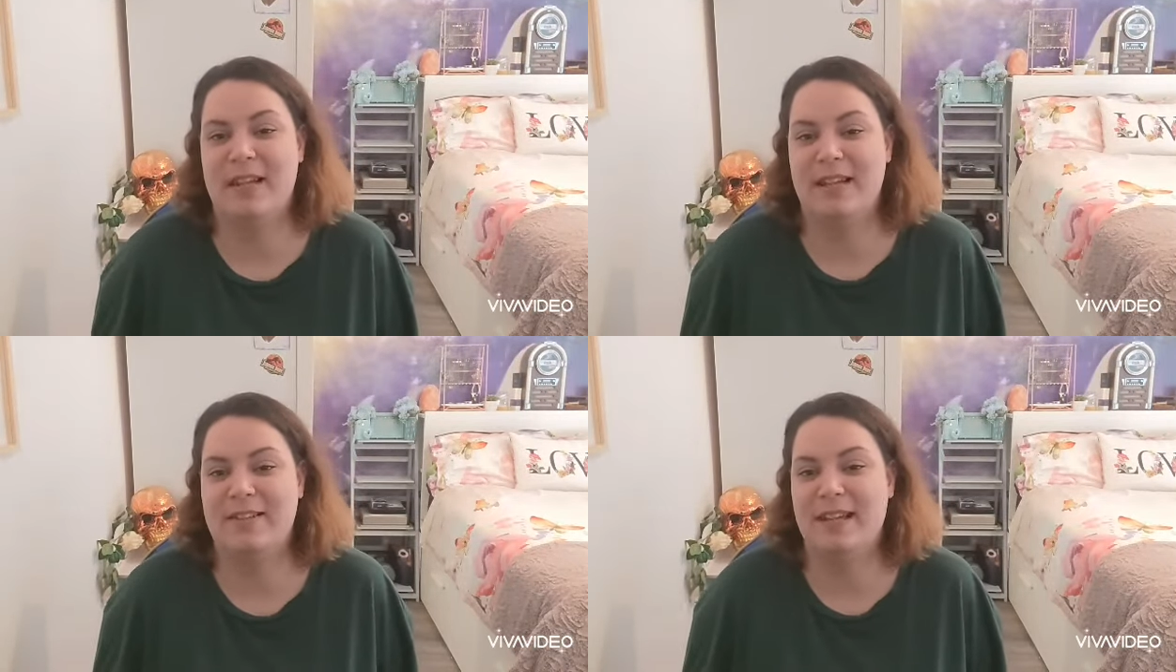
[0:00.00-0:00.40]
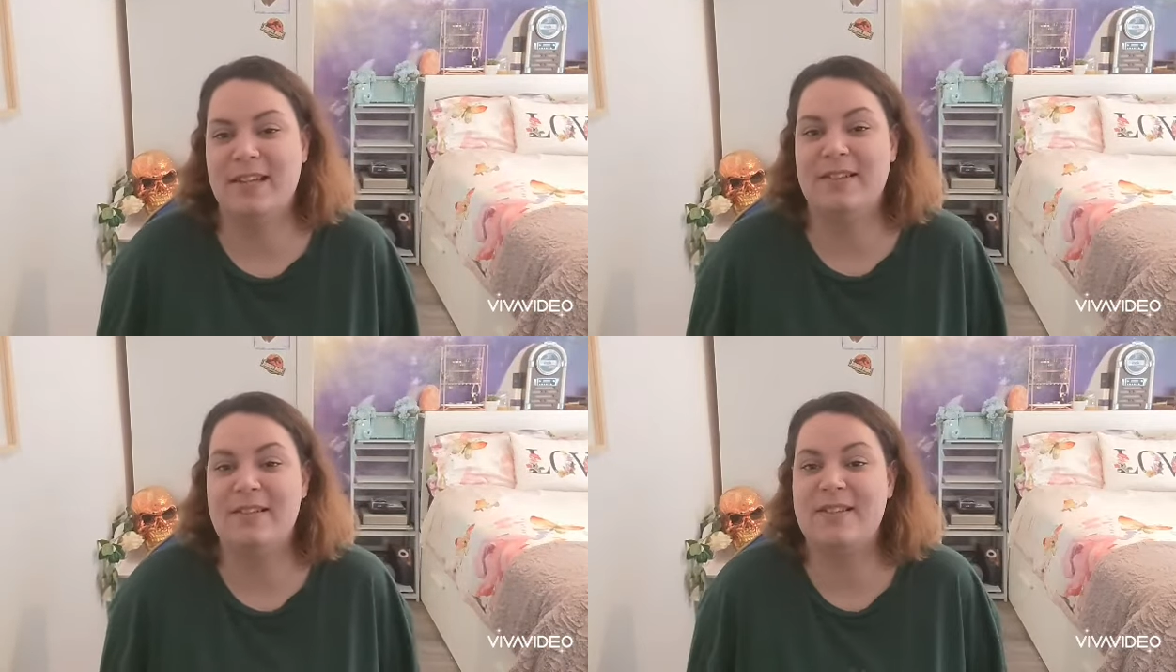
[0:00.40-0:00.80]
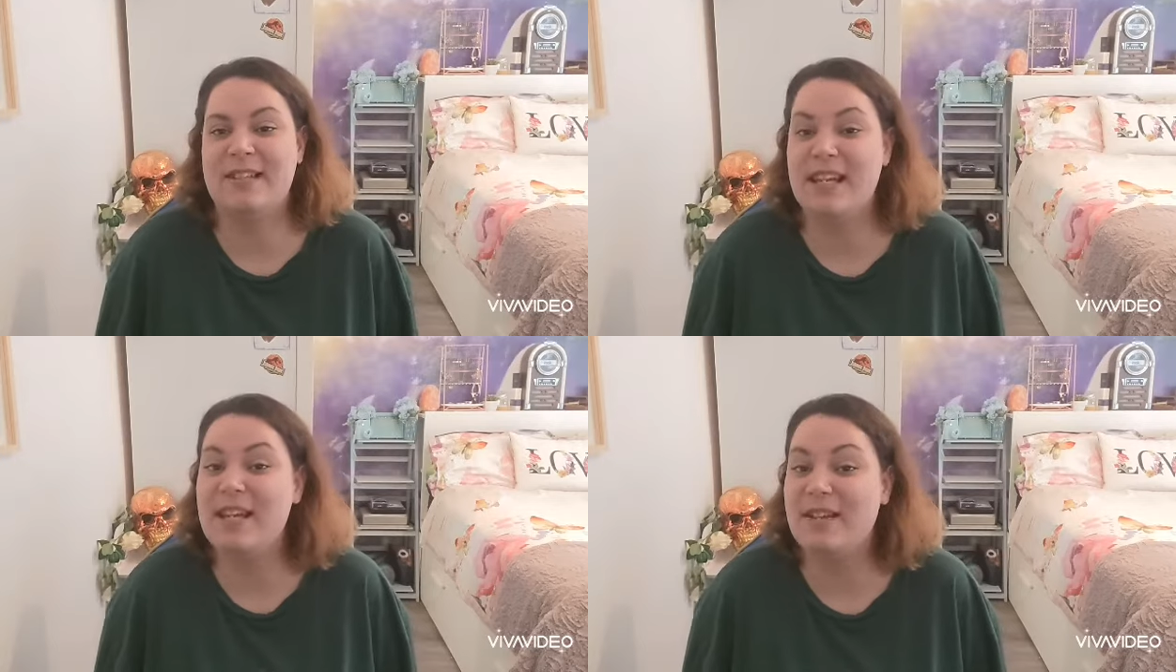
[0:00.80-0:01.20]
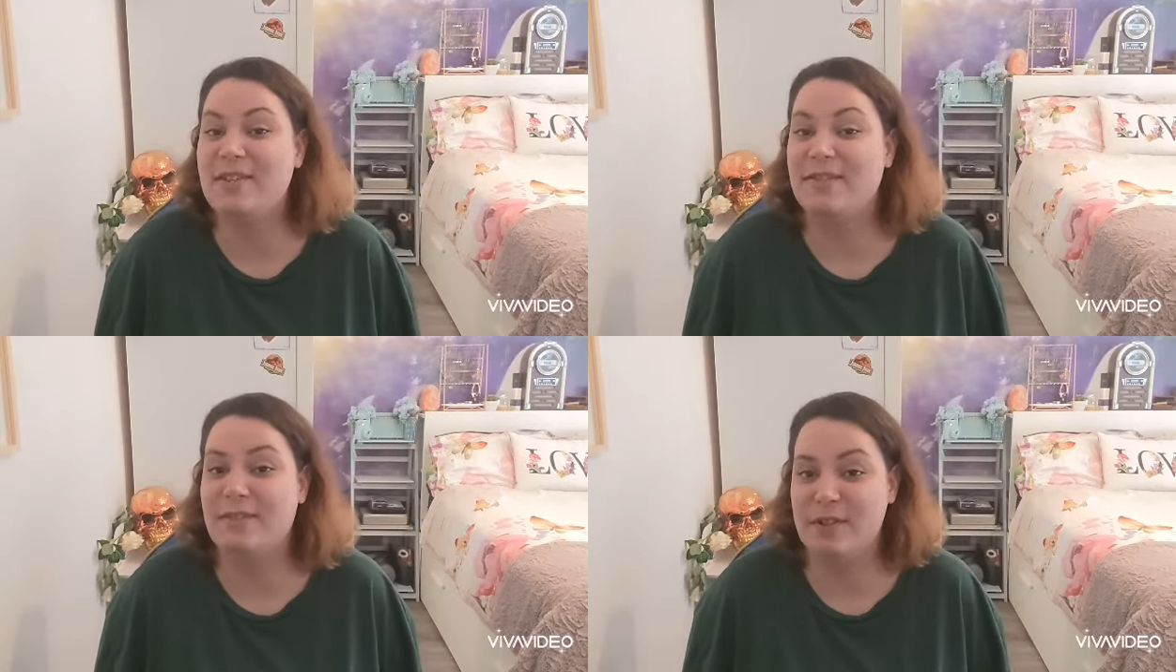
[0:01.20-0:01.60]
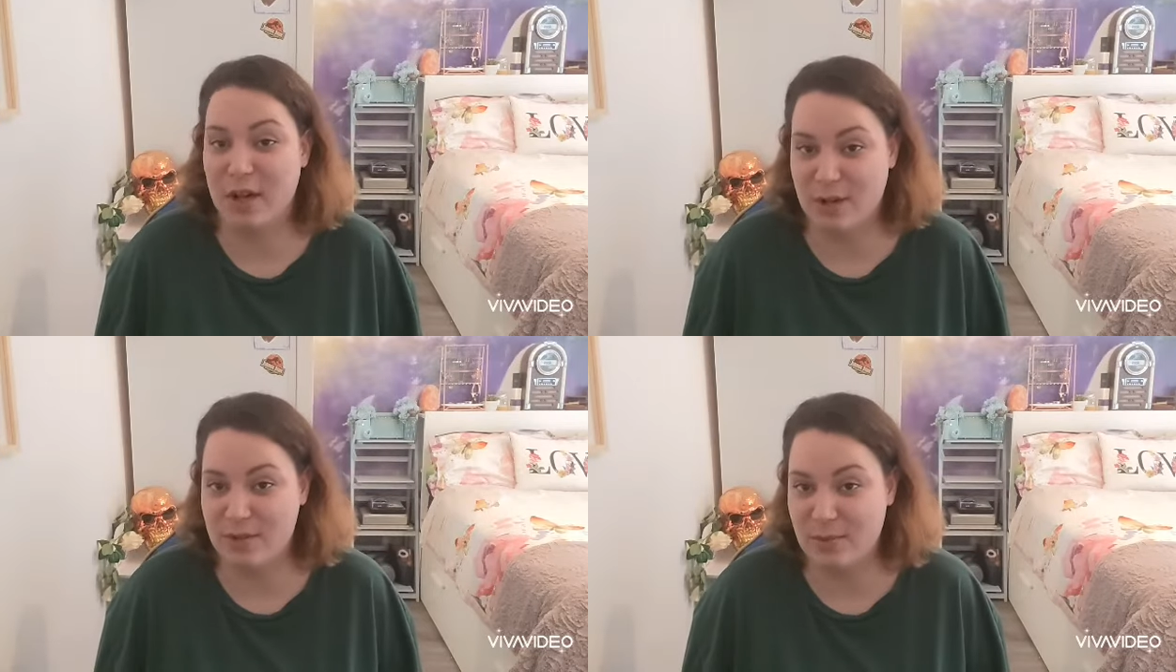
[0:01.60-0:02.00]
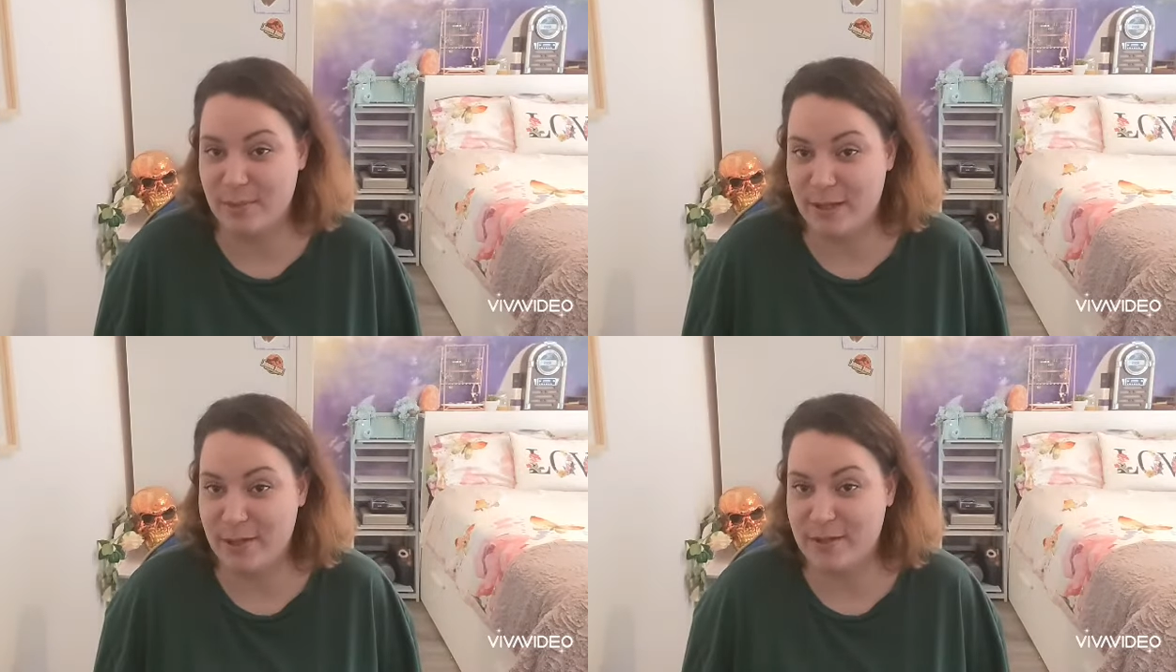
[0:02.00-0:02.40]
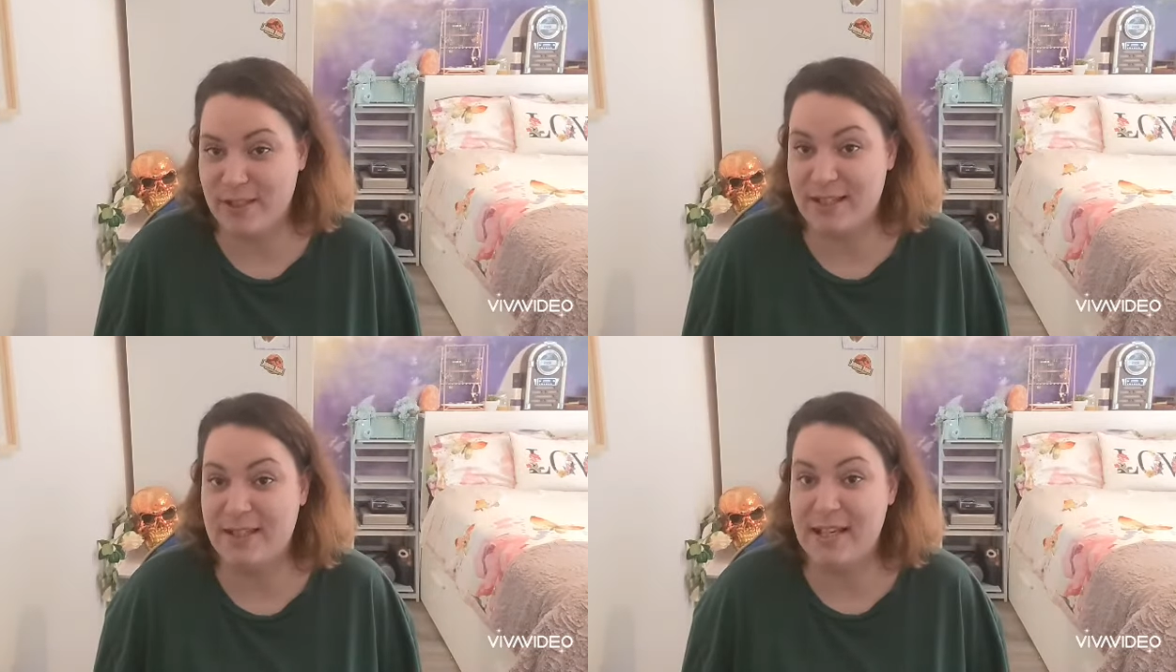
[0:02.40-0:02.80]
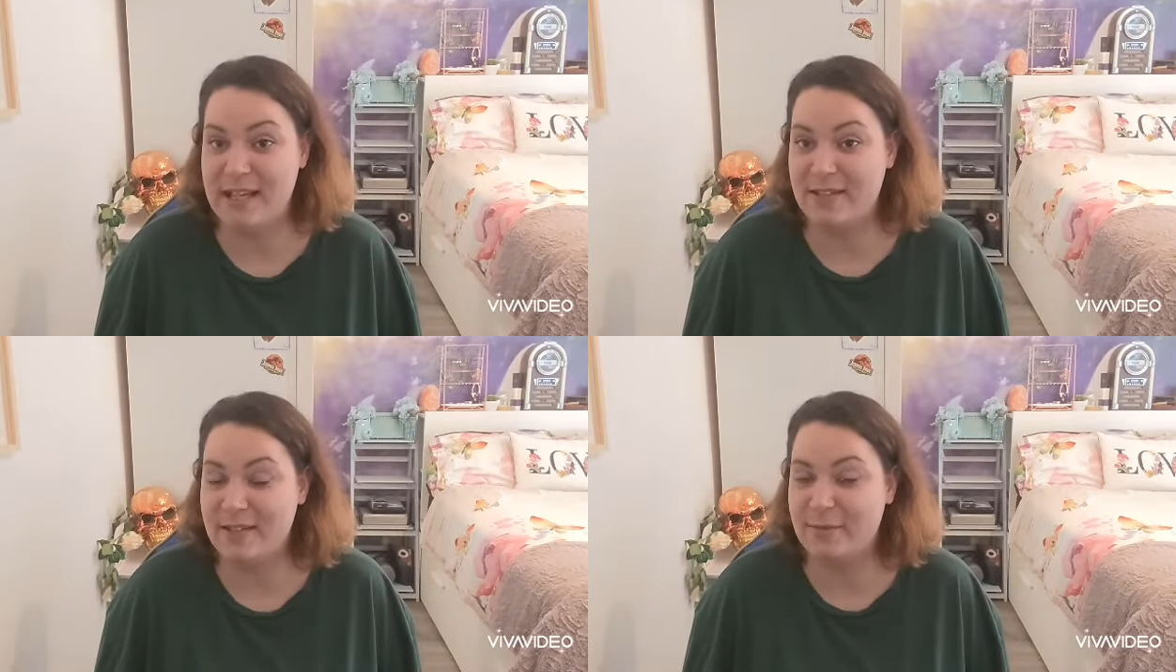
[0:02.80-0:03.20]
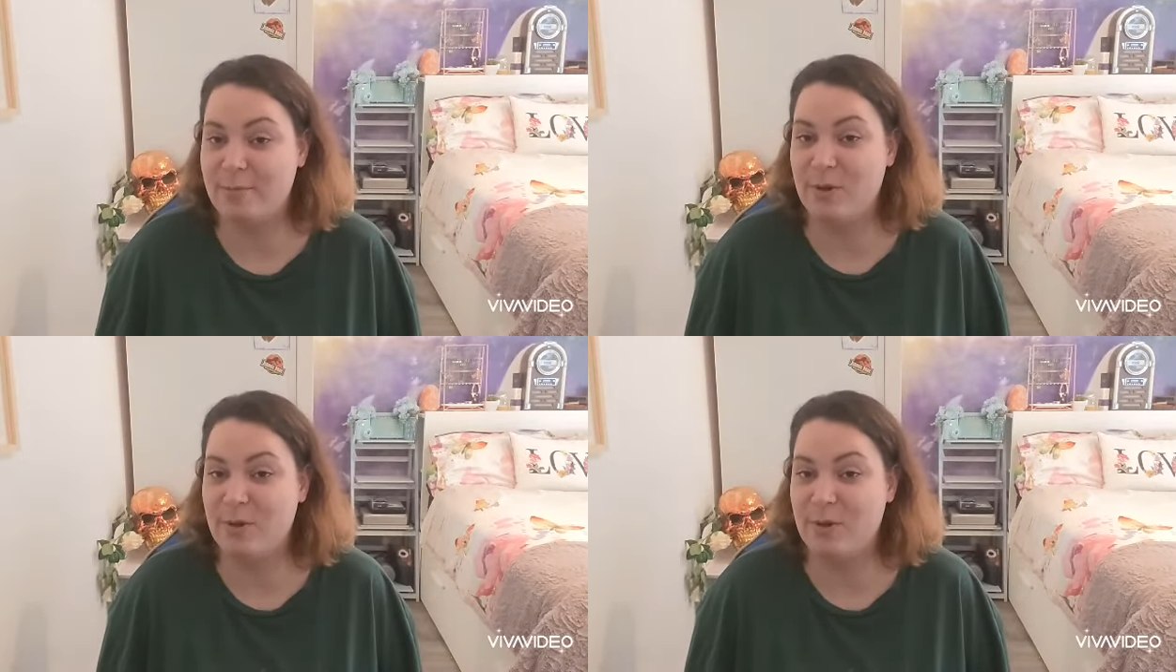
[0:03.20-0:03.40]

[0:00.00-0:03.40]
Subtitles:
Like I said, Steve knows what my content is,